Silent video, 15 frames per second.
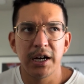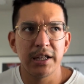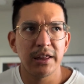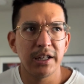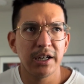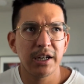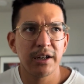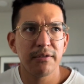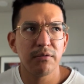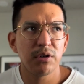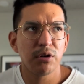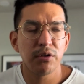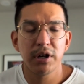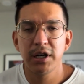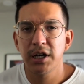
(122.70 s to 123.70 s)
think I
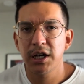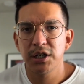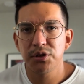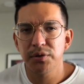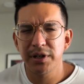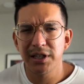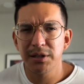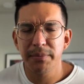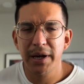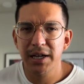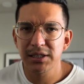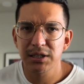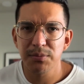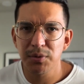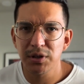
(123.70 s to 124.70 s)
regretted not joining the
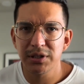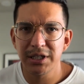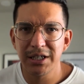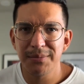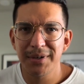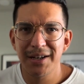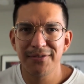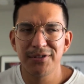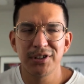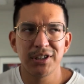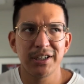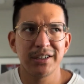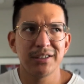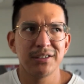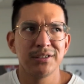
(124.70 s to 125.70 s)
basketball team after
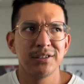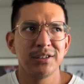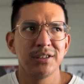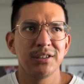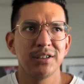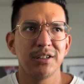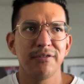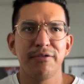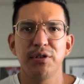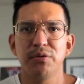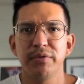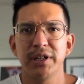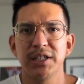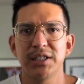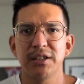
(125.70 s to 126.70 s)
a few
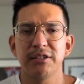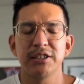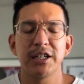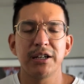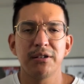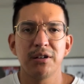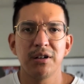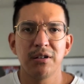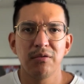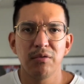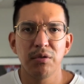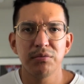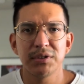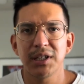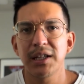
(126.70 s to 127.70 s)
weeks. I was like, what
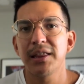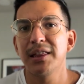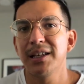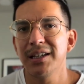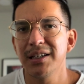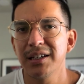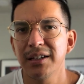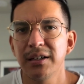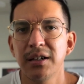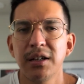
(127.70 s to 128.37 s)
was I thinking?